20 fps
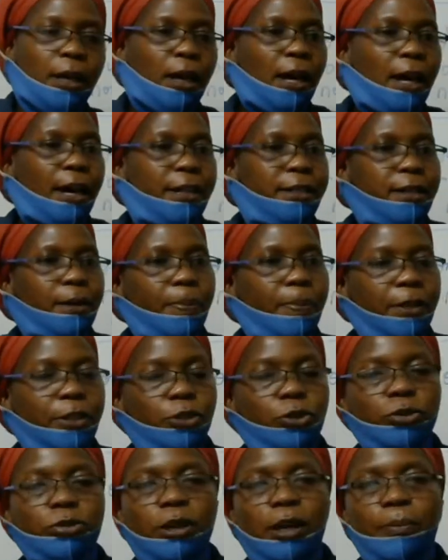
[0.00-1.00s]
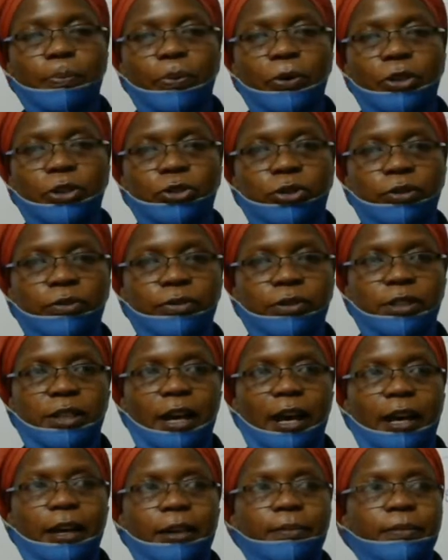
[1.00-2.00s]
At a particular point of
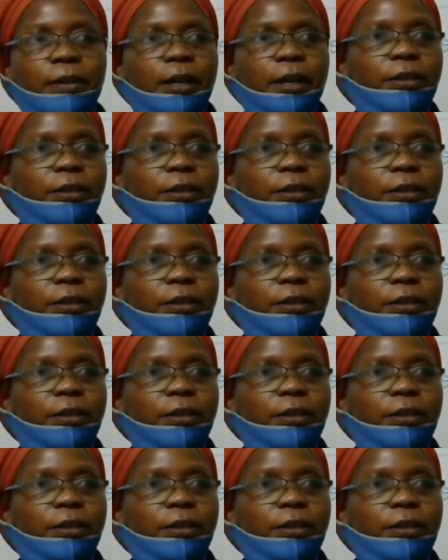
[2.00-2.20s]
time,